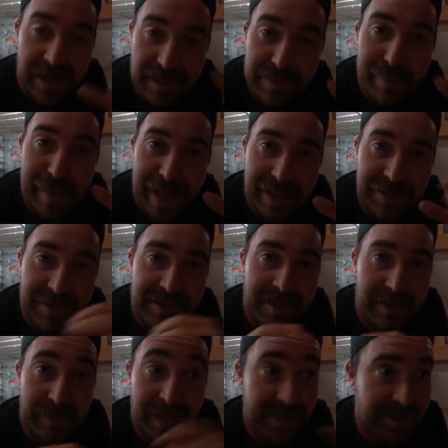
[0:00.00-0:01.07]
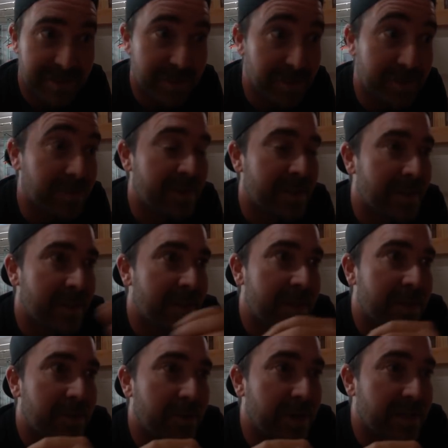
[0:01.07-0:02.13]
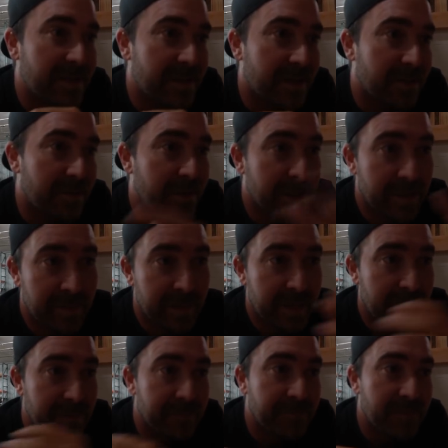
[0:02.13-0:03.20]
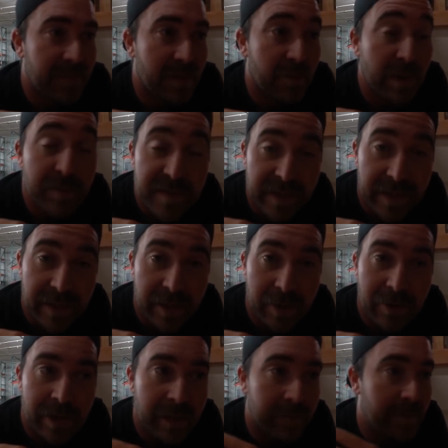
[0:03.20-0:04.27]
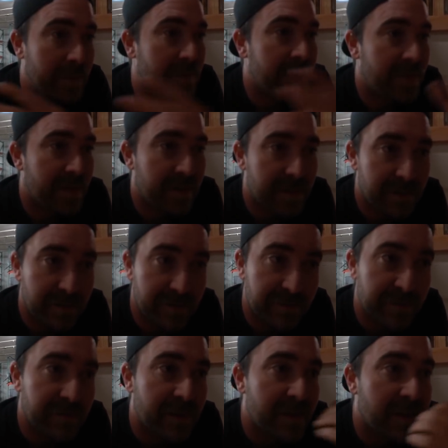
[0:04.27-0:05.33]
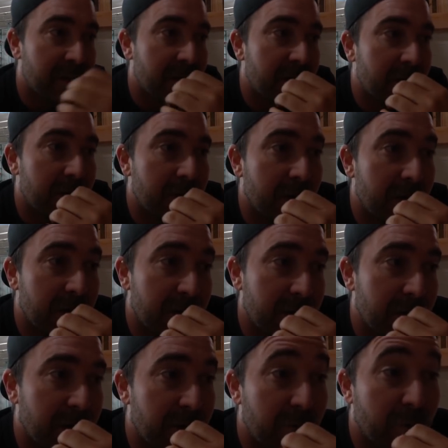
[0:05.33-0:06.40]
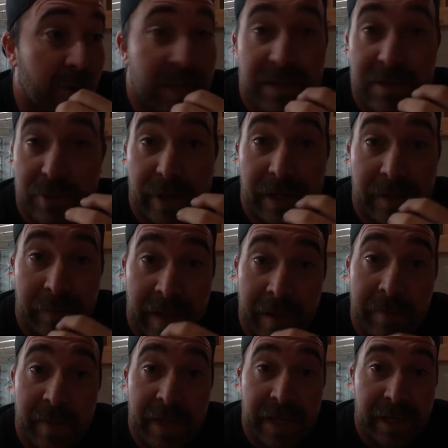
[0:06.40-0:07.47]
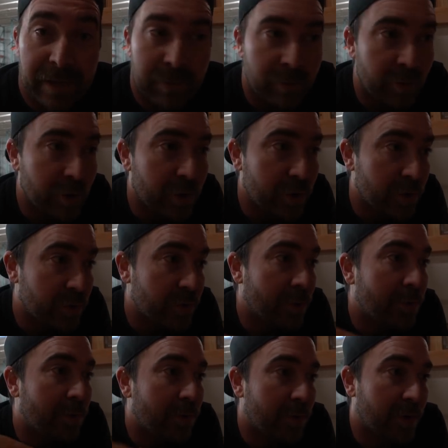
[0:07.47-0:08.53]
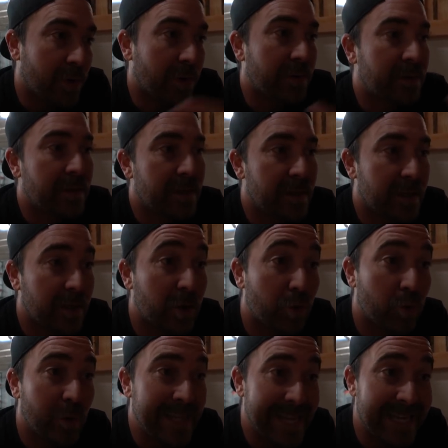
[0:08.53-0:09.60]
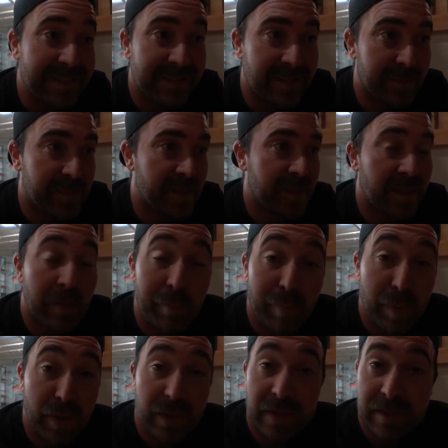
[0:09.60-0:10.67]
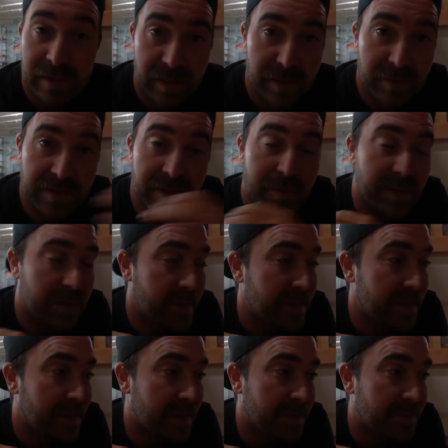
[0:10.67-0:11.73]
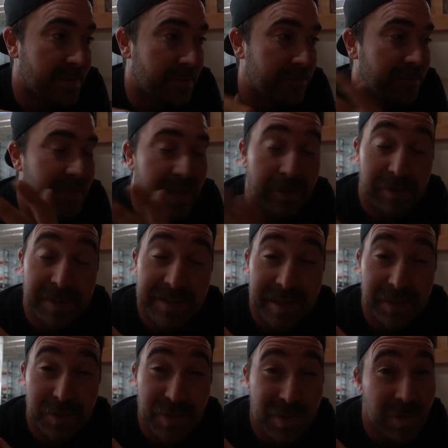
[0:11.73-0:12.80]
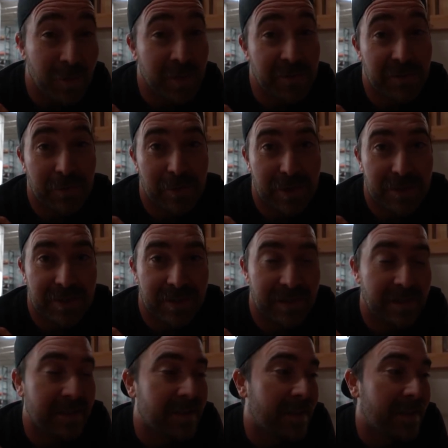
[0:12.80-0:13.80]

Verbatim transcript: a nice balance, and I'm not so crazy. I want to get my website going, maybe think of uh, other ways where I can make money on the road, or uh, create something, a book, you know, something like that. So anyways, thank you so much for watching,